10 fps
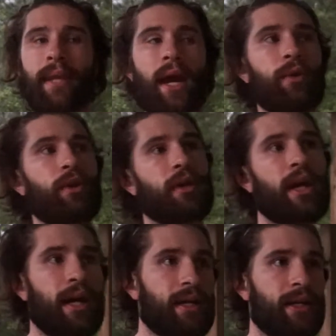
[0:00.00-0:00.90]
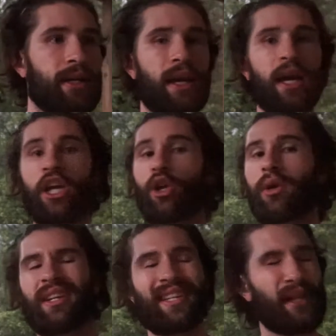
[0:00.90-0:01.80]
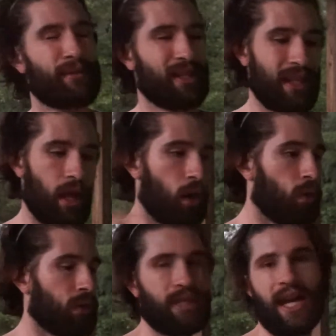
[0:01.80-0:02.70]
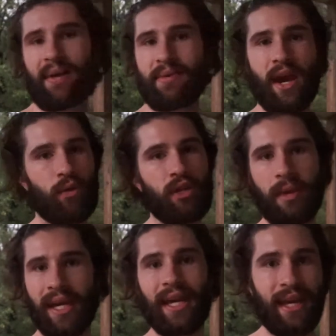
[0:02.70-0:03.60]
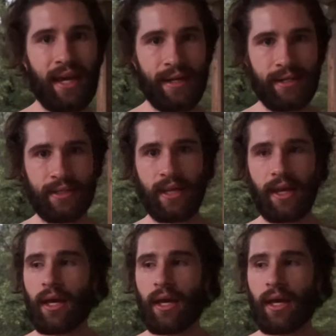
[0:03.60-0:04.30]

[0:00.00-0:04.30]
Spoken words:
Now when you're cutting, you're in a deficit that whole other time, you're not really making gains.